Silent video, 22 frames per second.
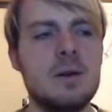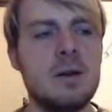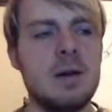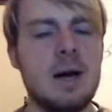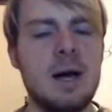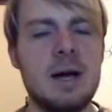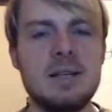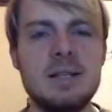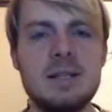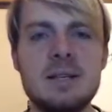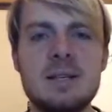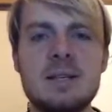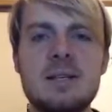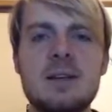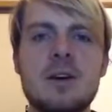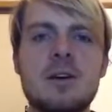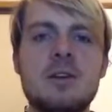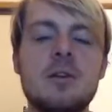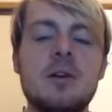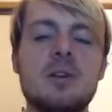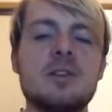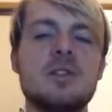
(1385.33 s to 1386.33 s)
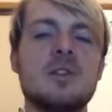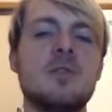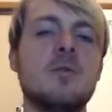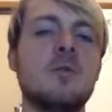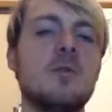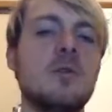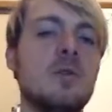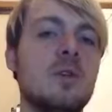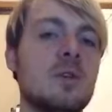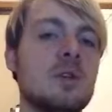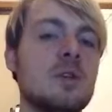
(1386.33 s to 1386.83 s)
I think there are lots
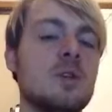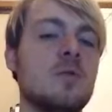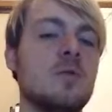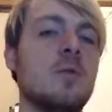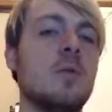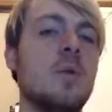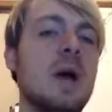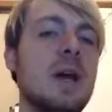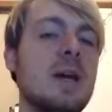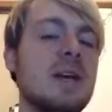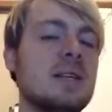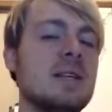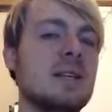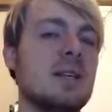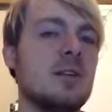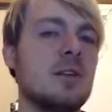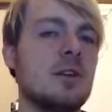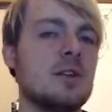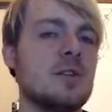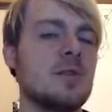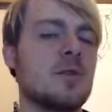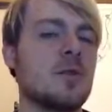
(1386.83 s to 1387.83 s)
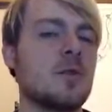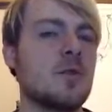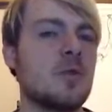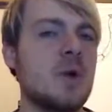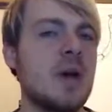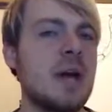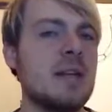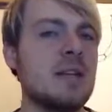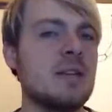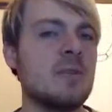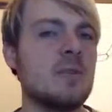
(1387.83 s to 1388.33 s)
of ways and lots of
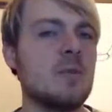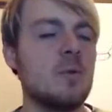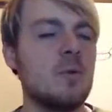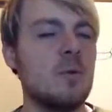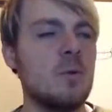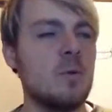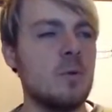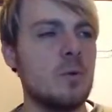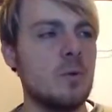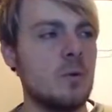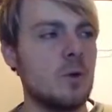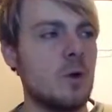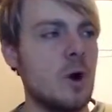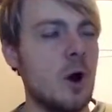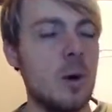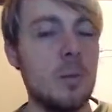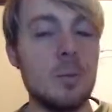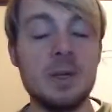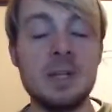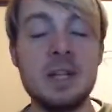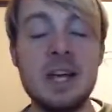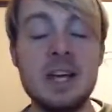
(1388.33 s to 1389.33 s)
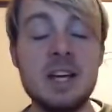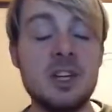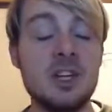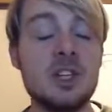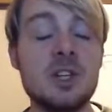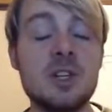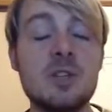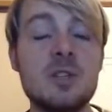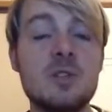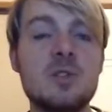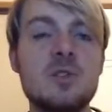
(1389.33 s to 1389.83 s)
creative
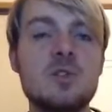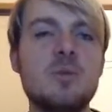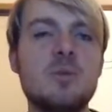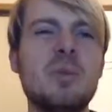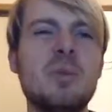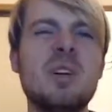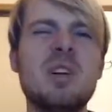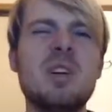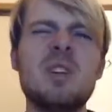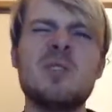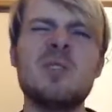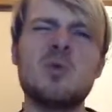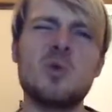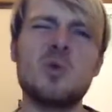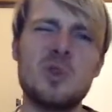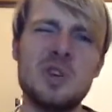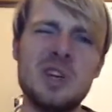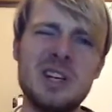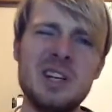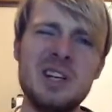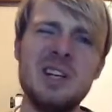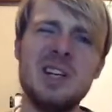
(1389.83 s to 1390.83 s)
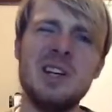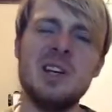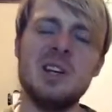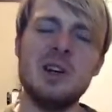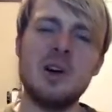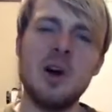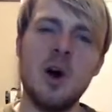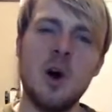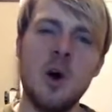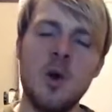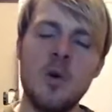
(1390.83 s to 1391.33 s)
combinations to build really
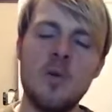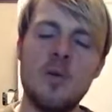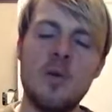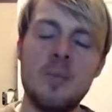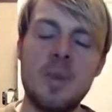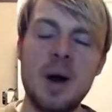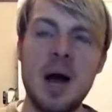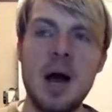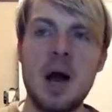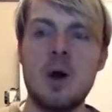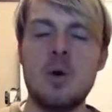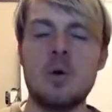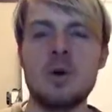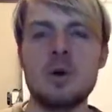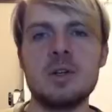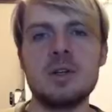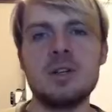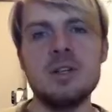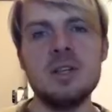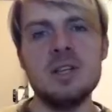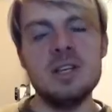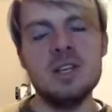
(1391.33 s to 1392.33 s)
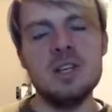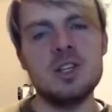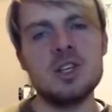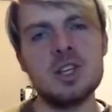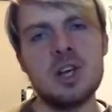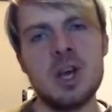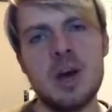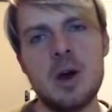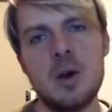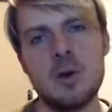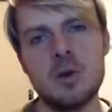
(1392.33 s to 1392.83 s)
overpowered niche
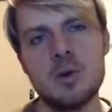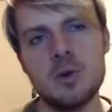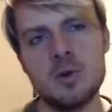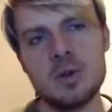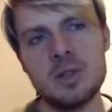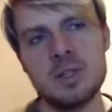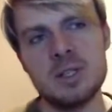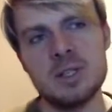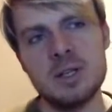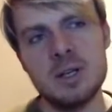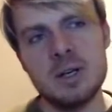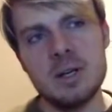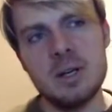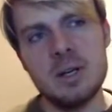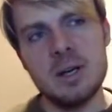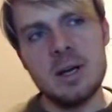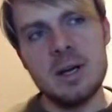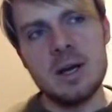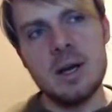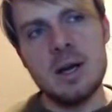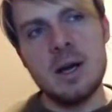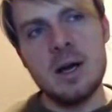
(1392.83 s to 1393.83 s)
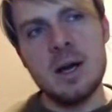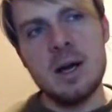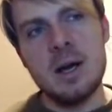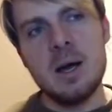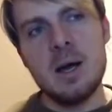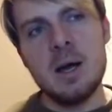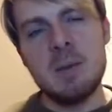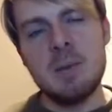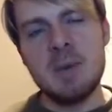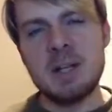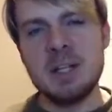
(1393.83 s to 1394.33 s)
characters,
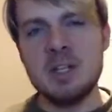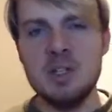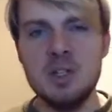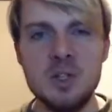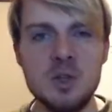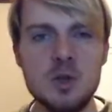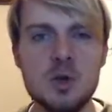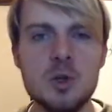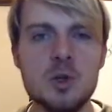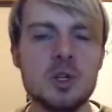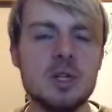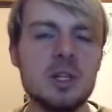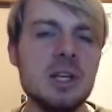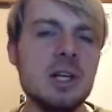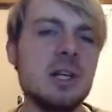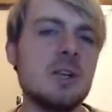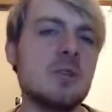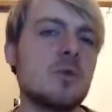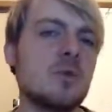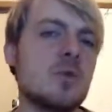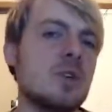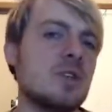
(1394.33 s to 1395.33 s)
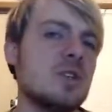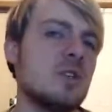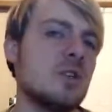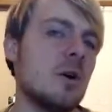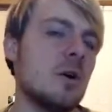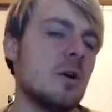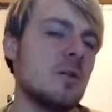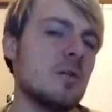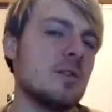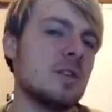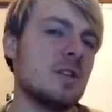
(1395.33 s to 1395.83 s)
but usually it
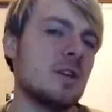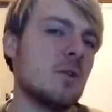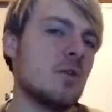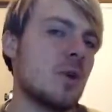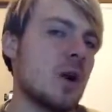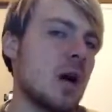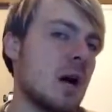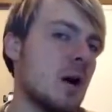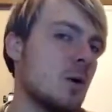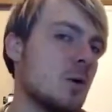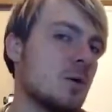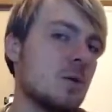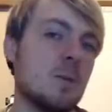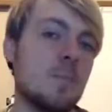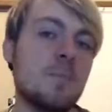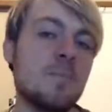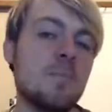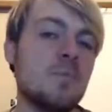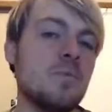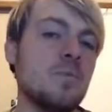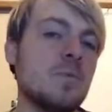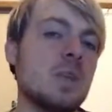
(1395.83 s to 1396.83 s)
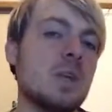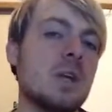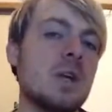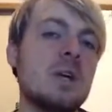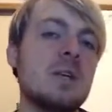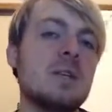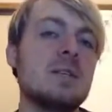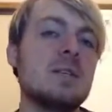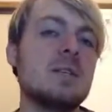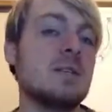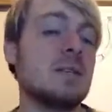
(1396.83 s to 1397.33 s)
resolves around
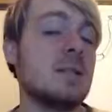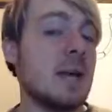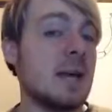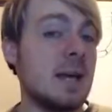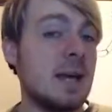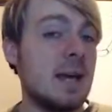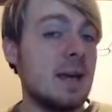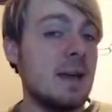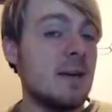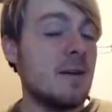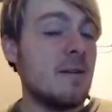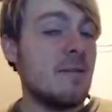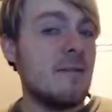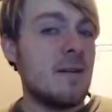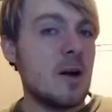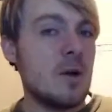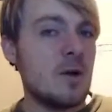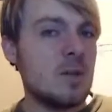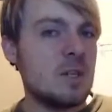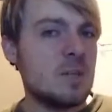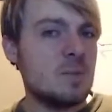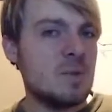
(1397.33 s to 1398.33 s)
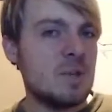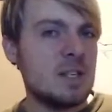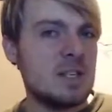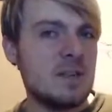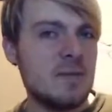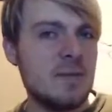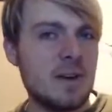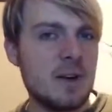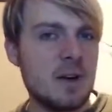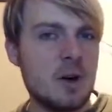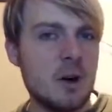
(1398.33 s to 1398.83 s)
stacking a very
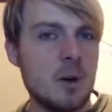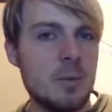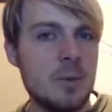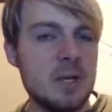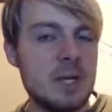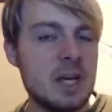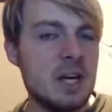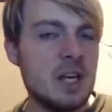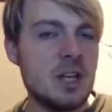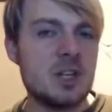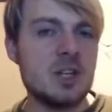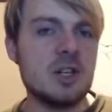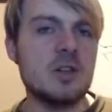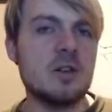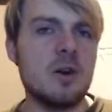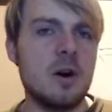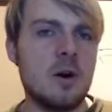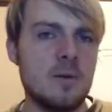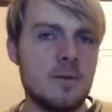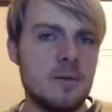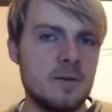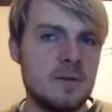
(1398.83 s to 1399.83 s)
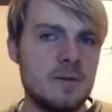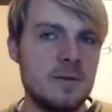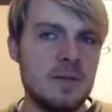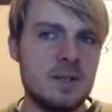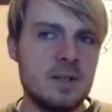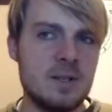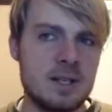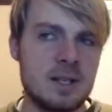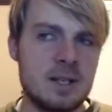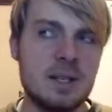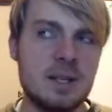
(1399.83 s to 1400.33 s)
specific combination of
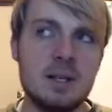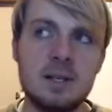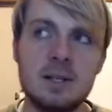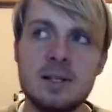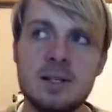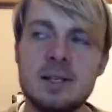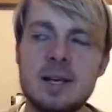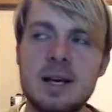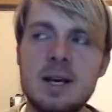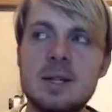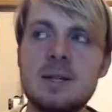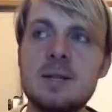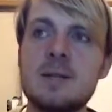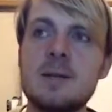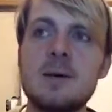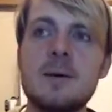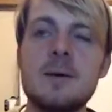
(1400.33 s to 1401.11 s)
skills and